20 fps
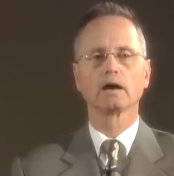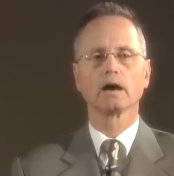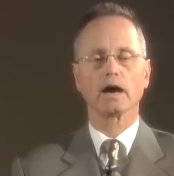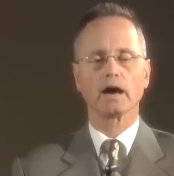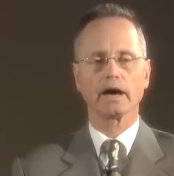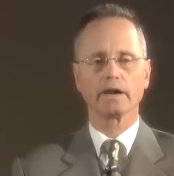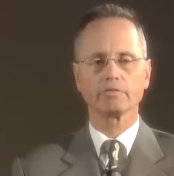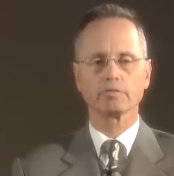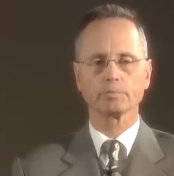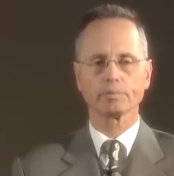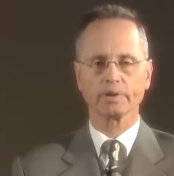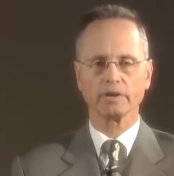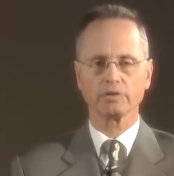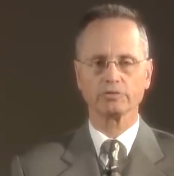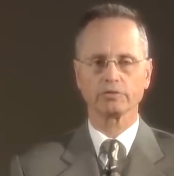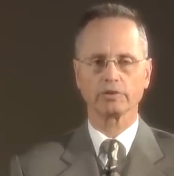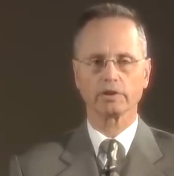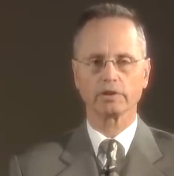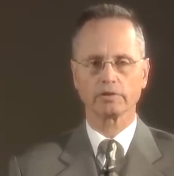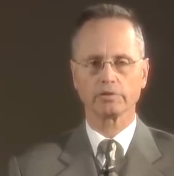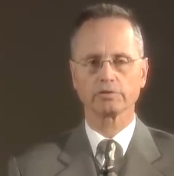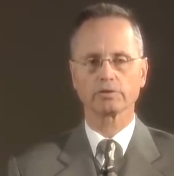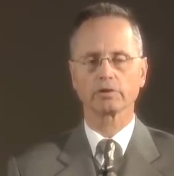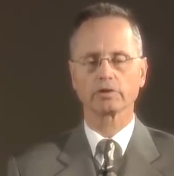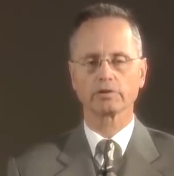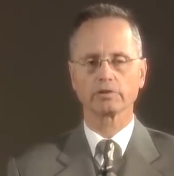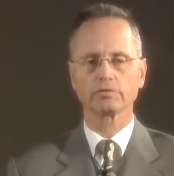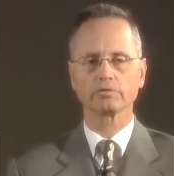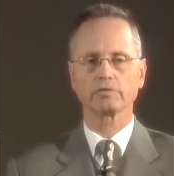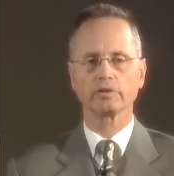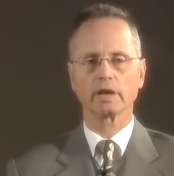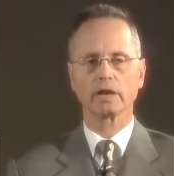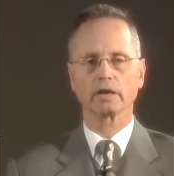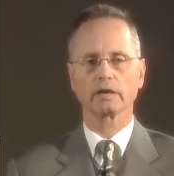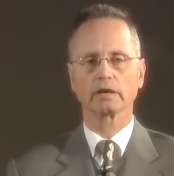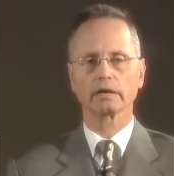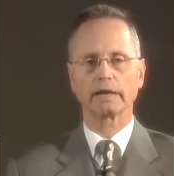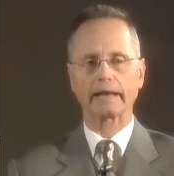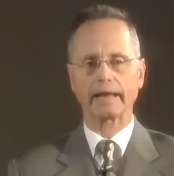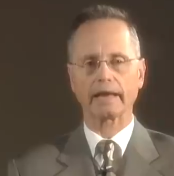I've appreciated your
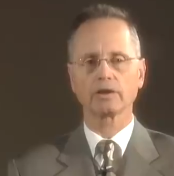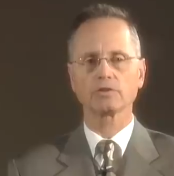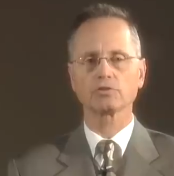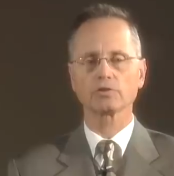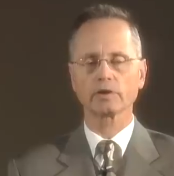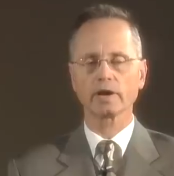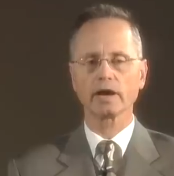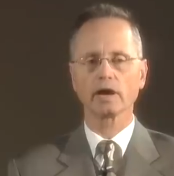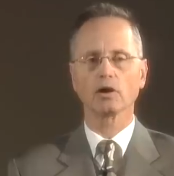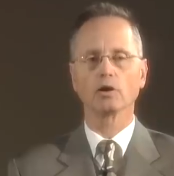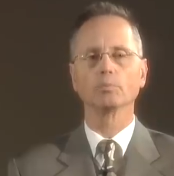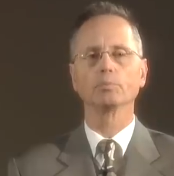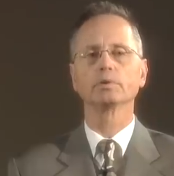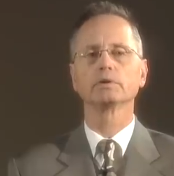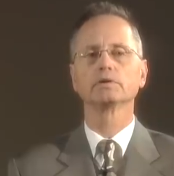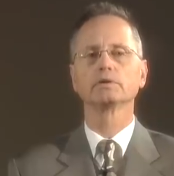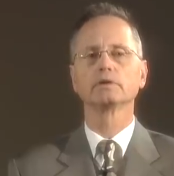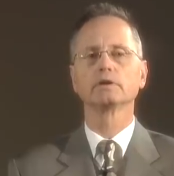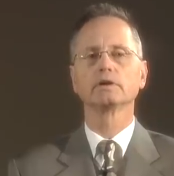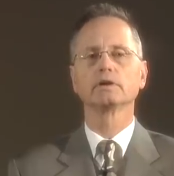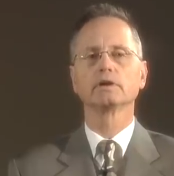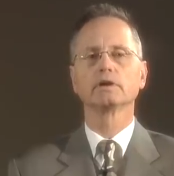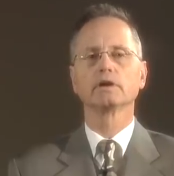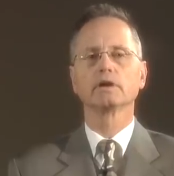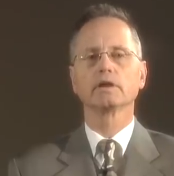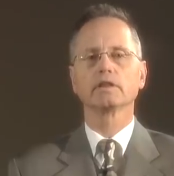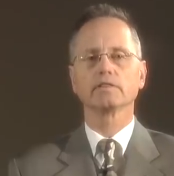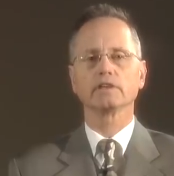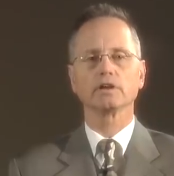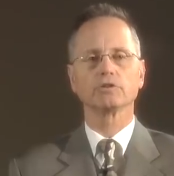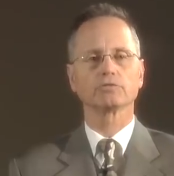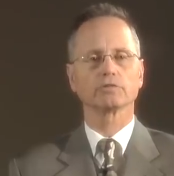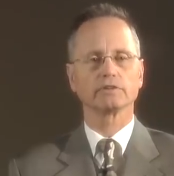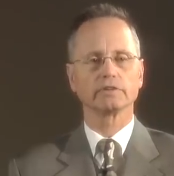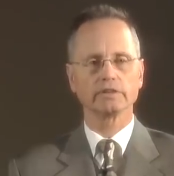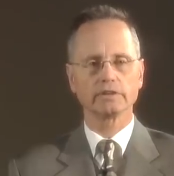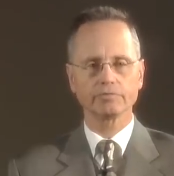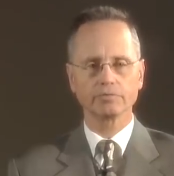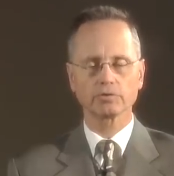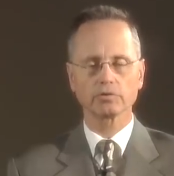understanding and your help. These are
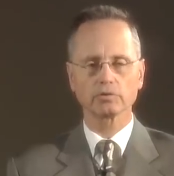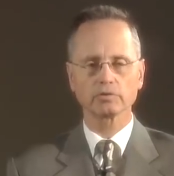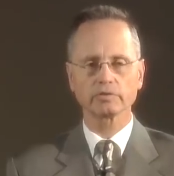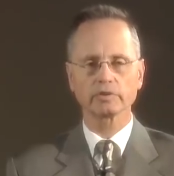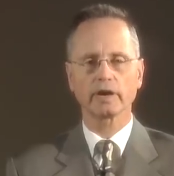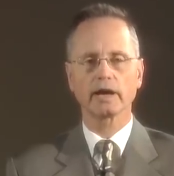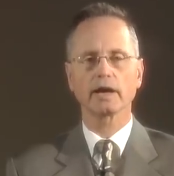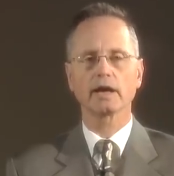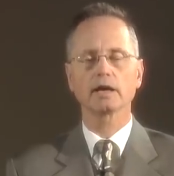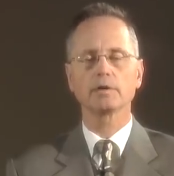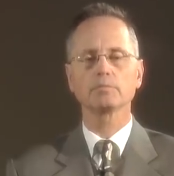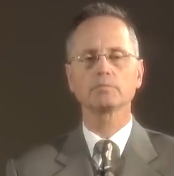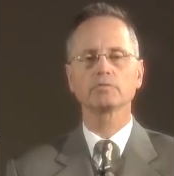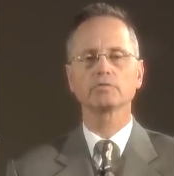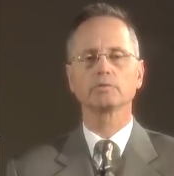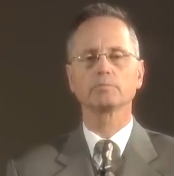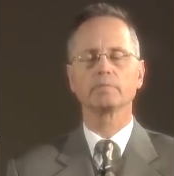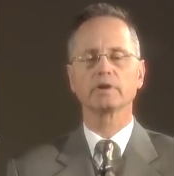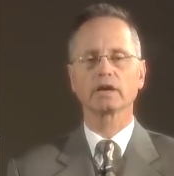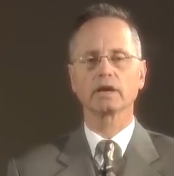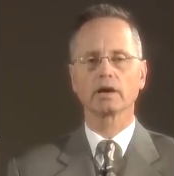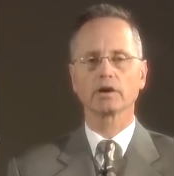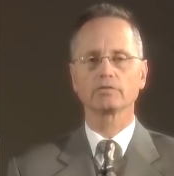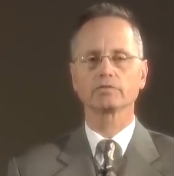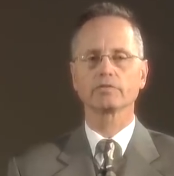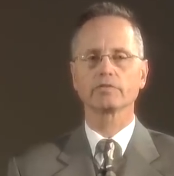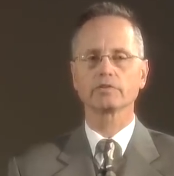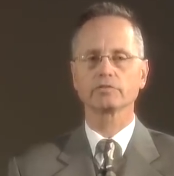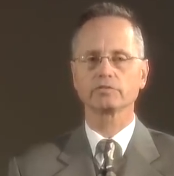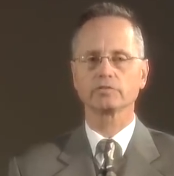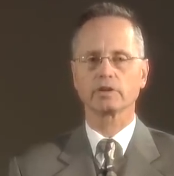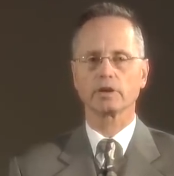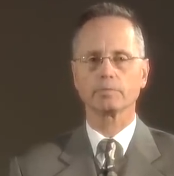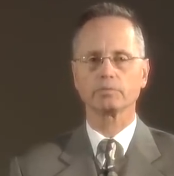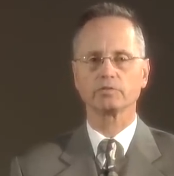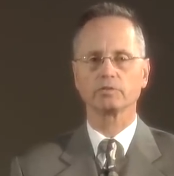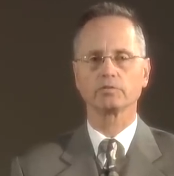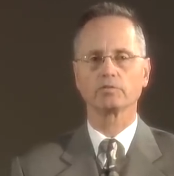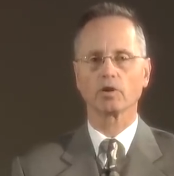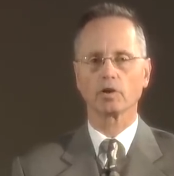difficult times, and because of the
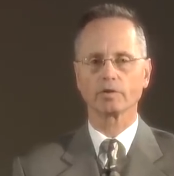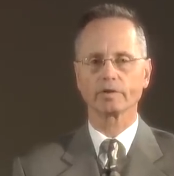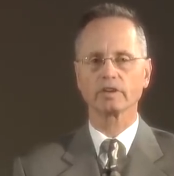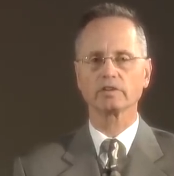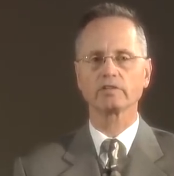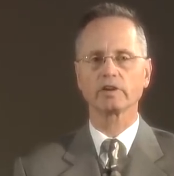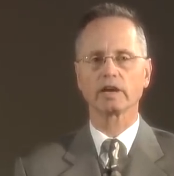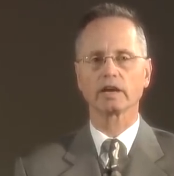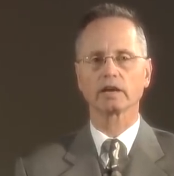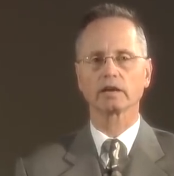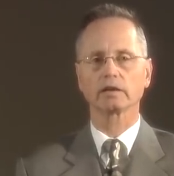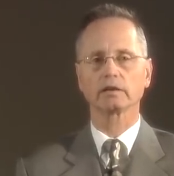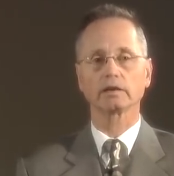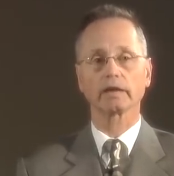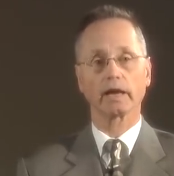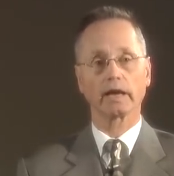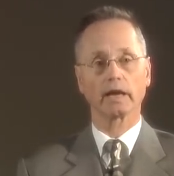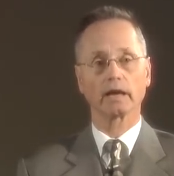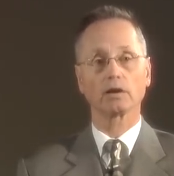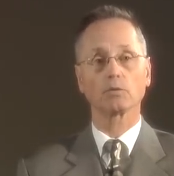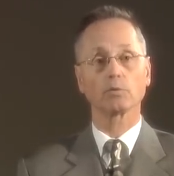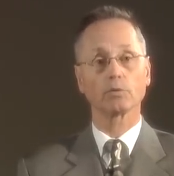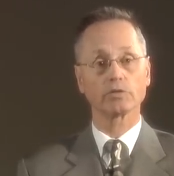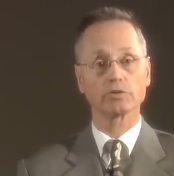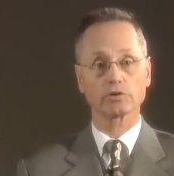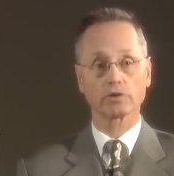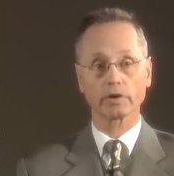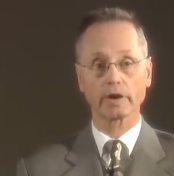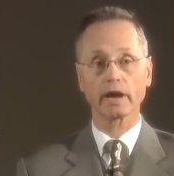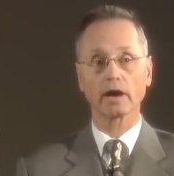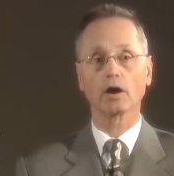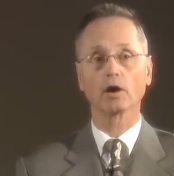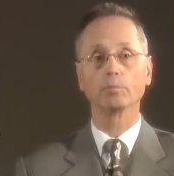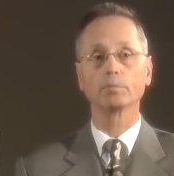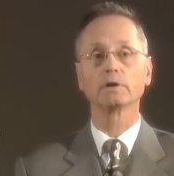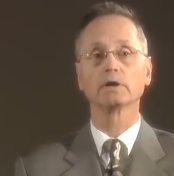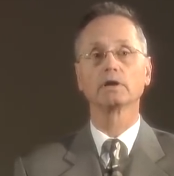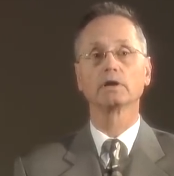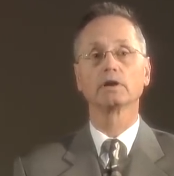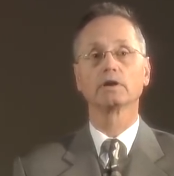steps you've already taken and with your
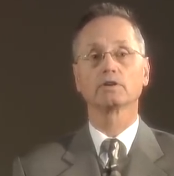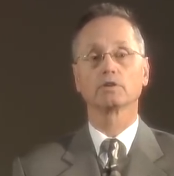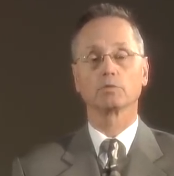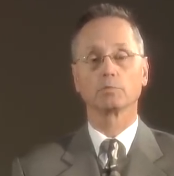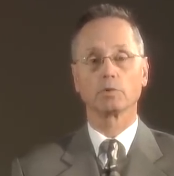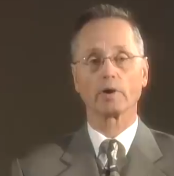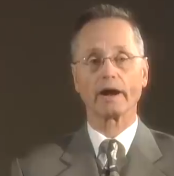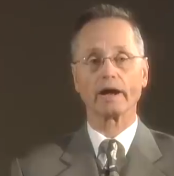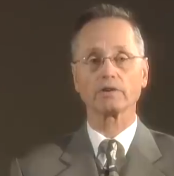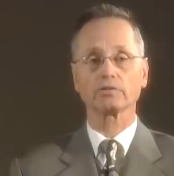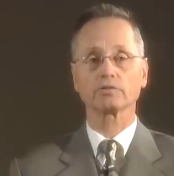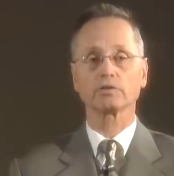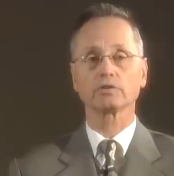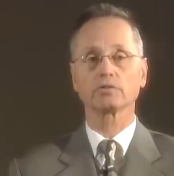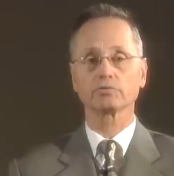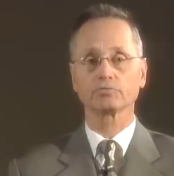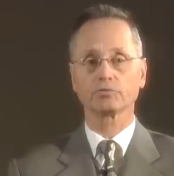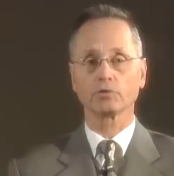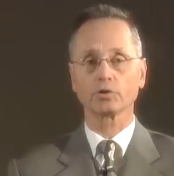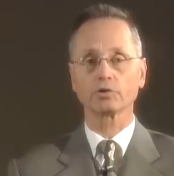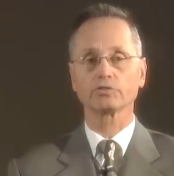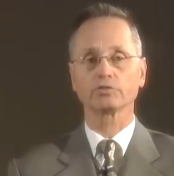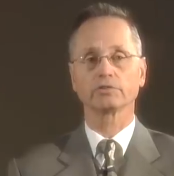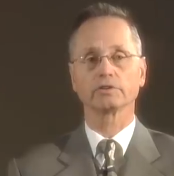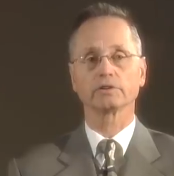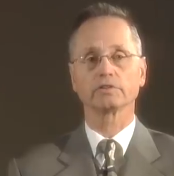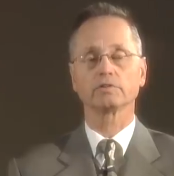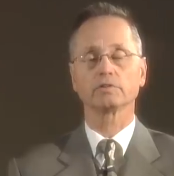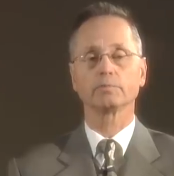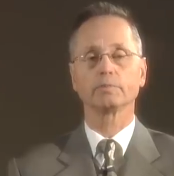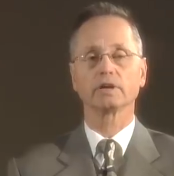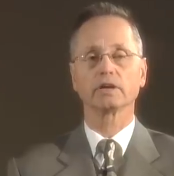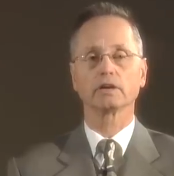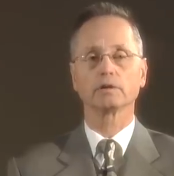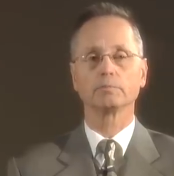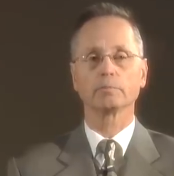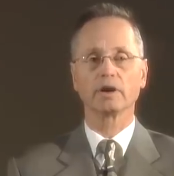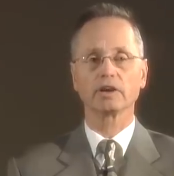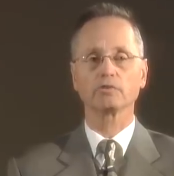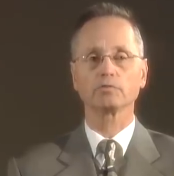help, Nebraska is fortunate to be in a
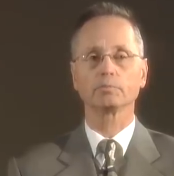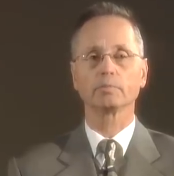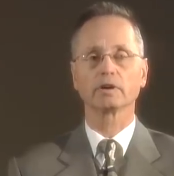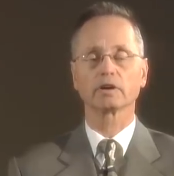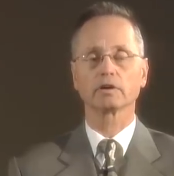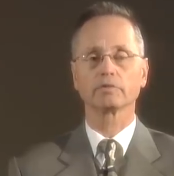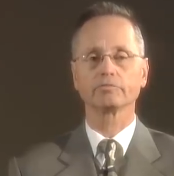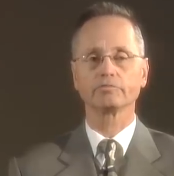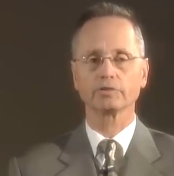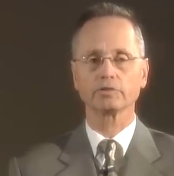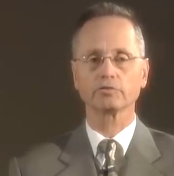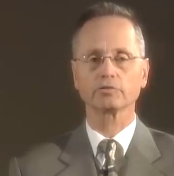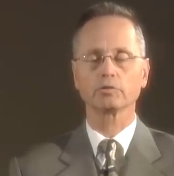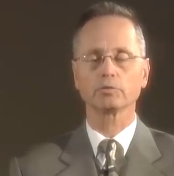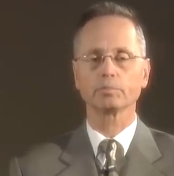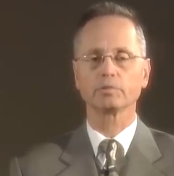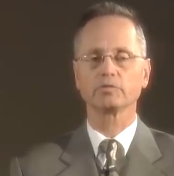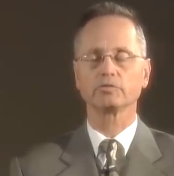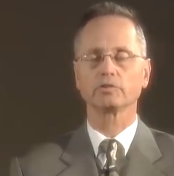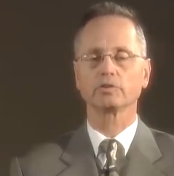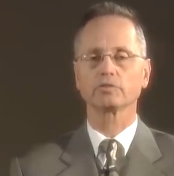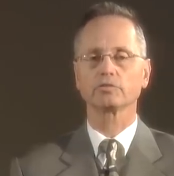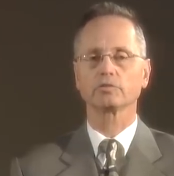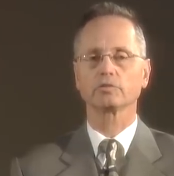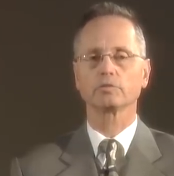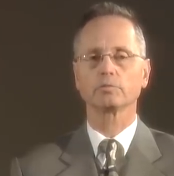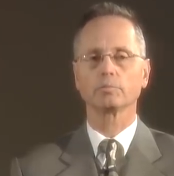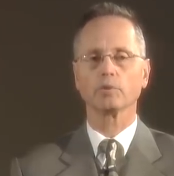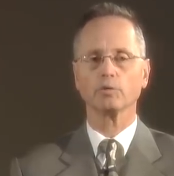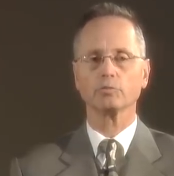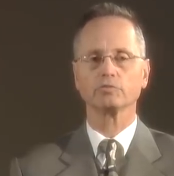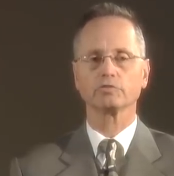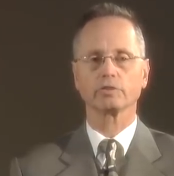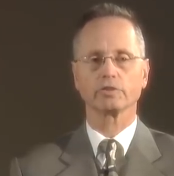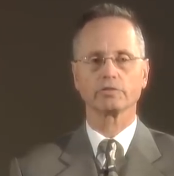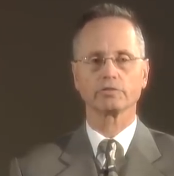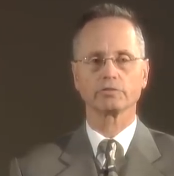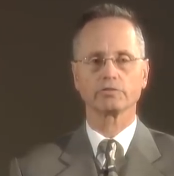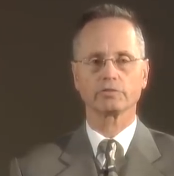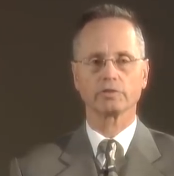much better fiscal position than most
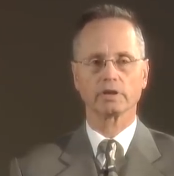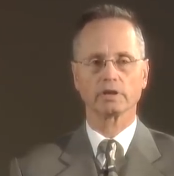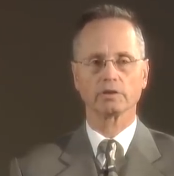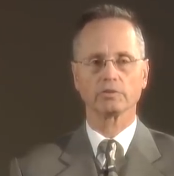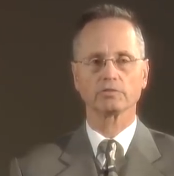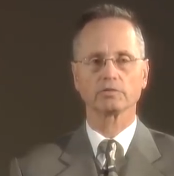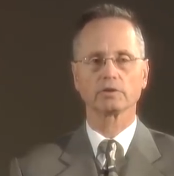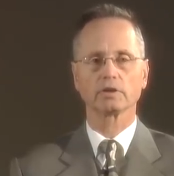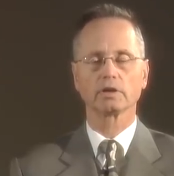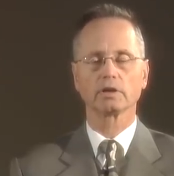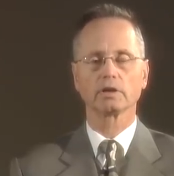other states.